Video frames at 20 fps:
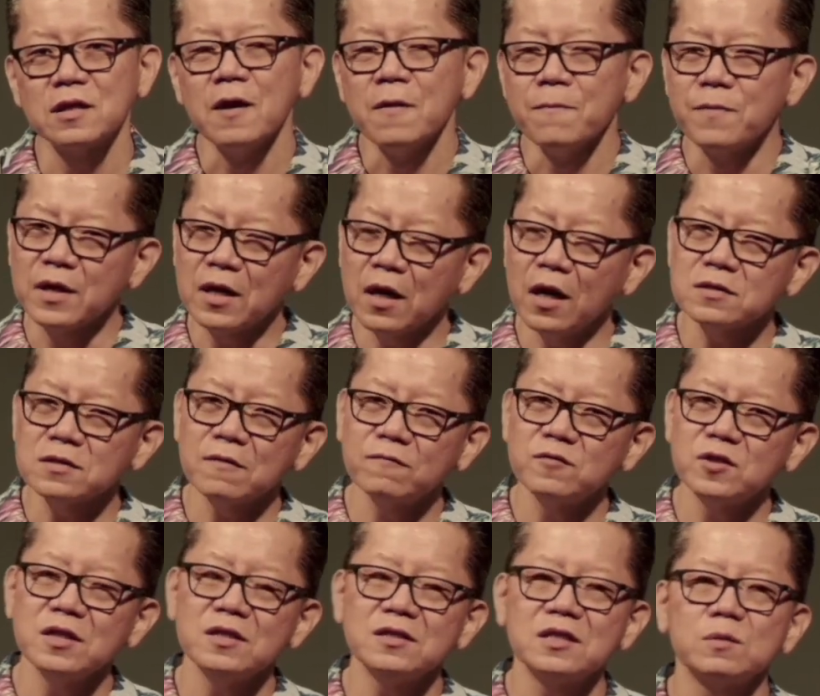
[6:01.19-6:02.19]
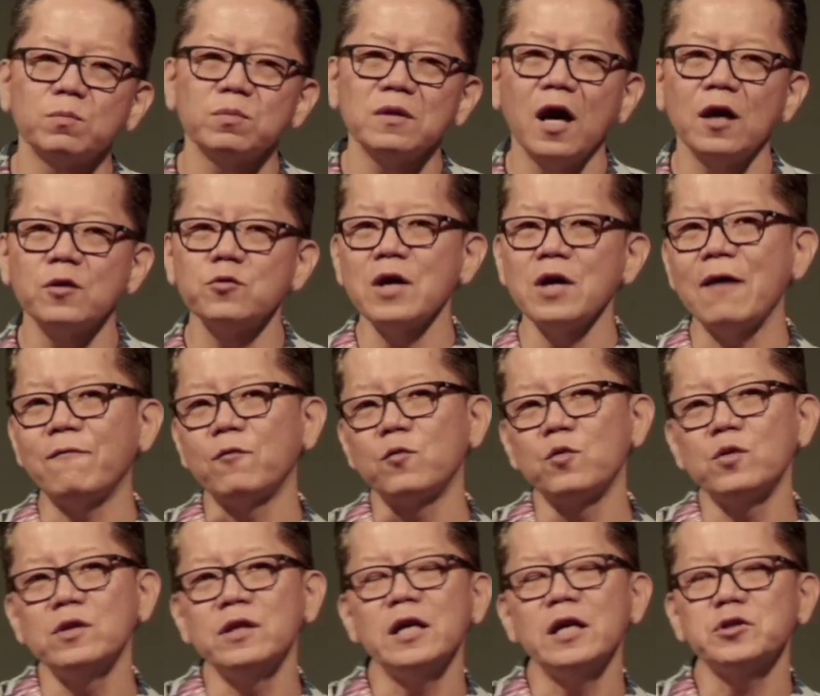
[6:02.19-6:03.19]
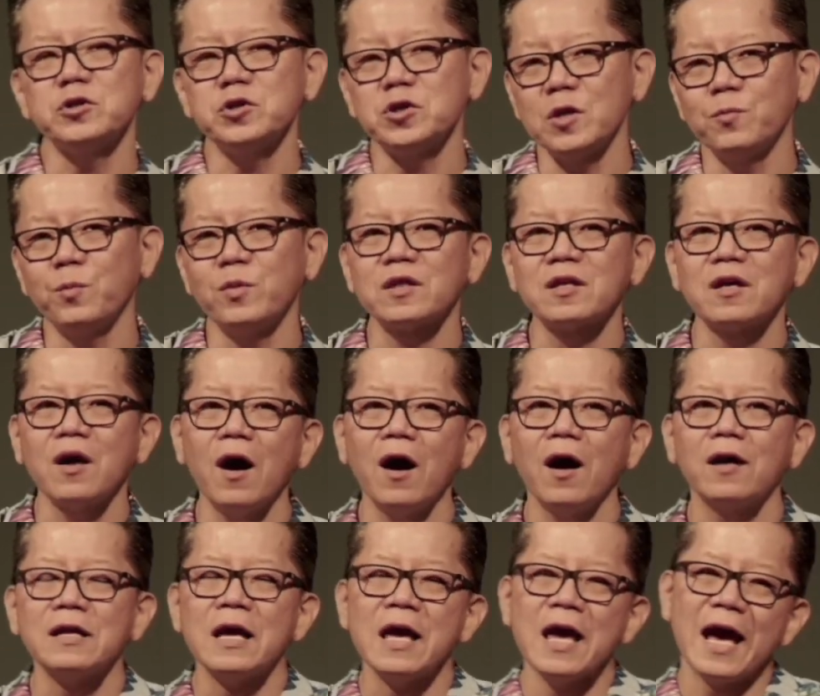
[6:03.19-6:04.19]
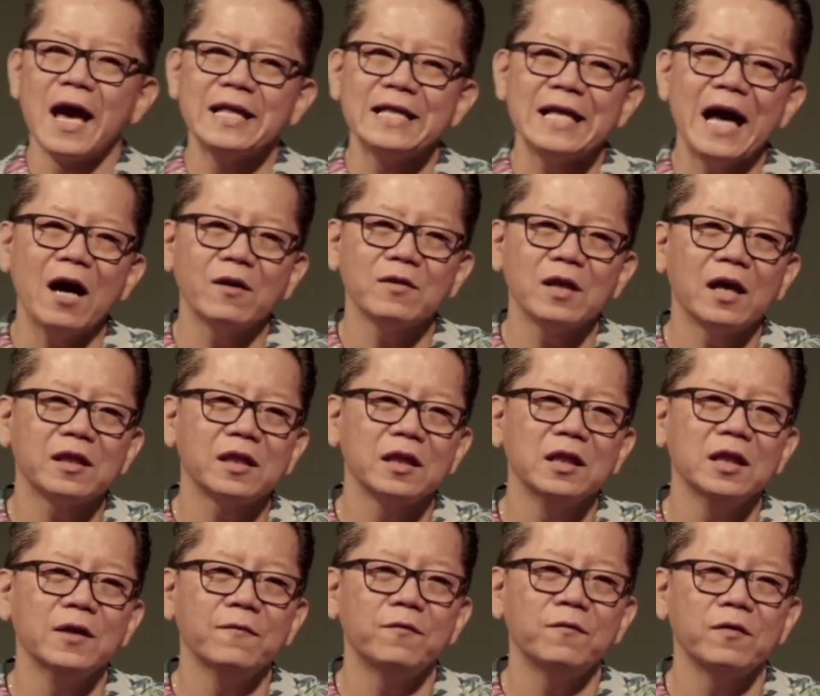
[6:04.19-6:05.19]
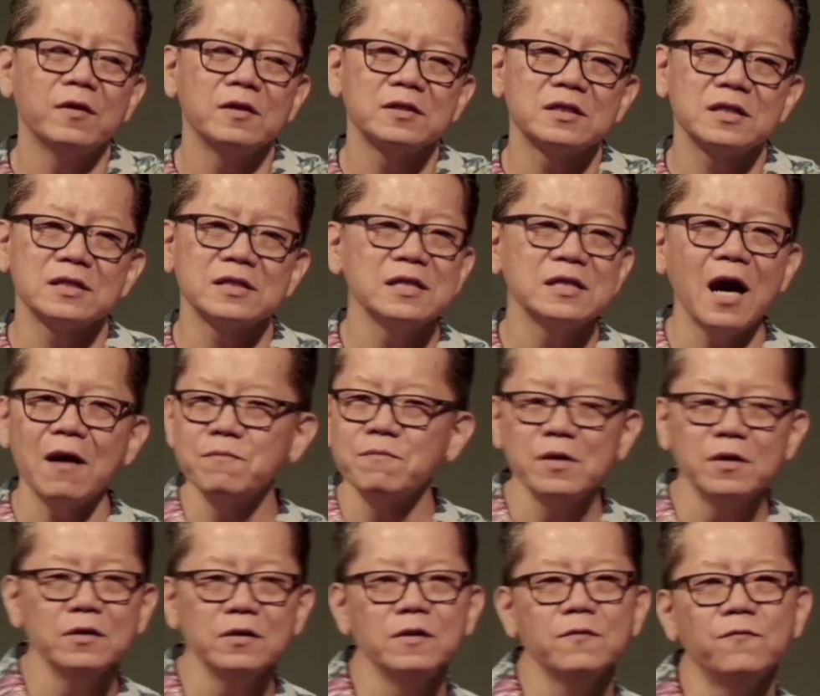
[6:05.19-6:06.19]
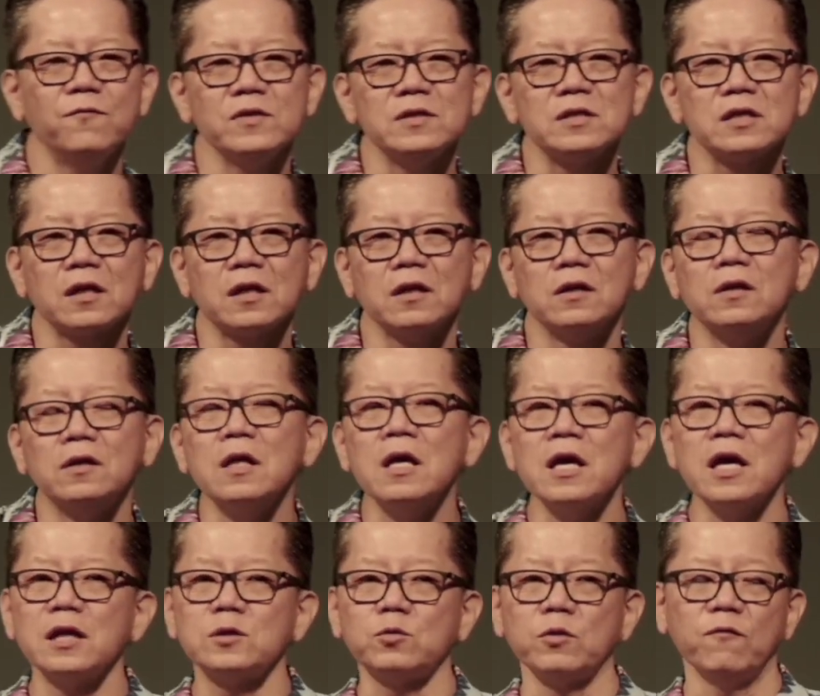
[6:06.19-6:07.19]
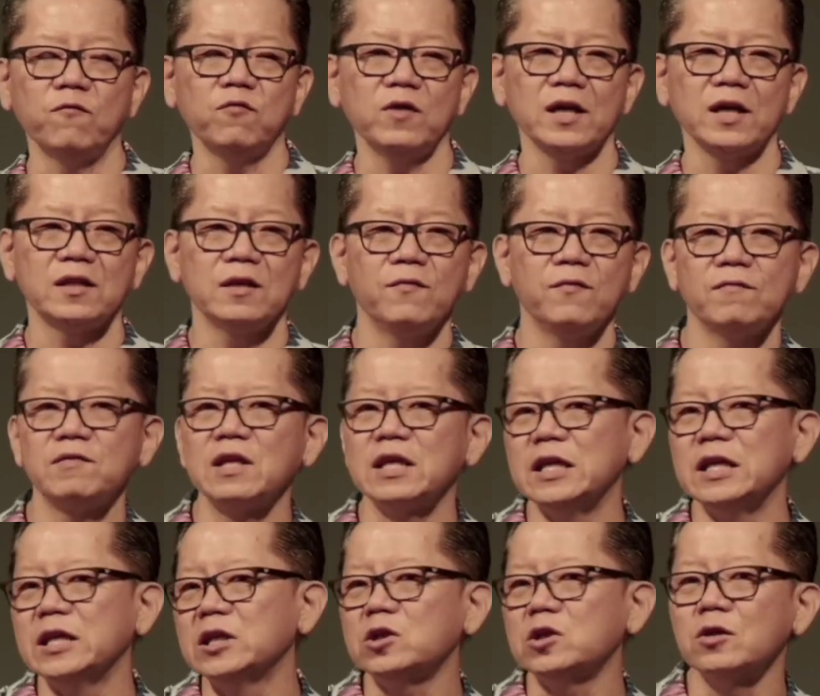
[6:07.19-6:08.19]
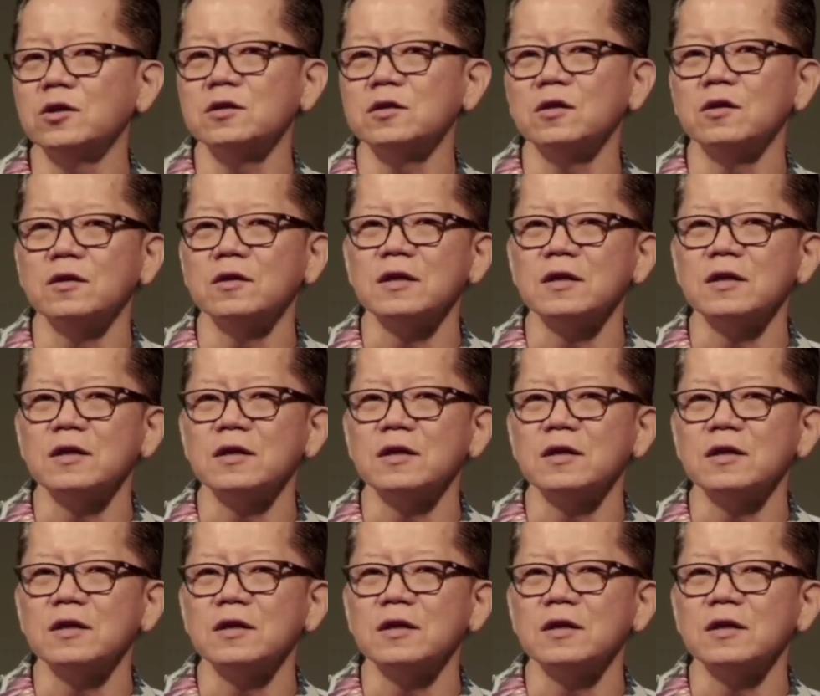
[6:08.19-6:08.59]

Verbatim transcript: Because of Jesus' blood, you have a relationship with God. And now that deliverance is not merely physical, it's reflective of the eternal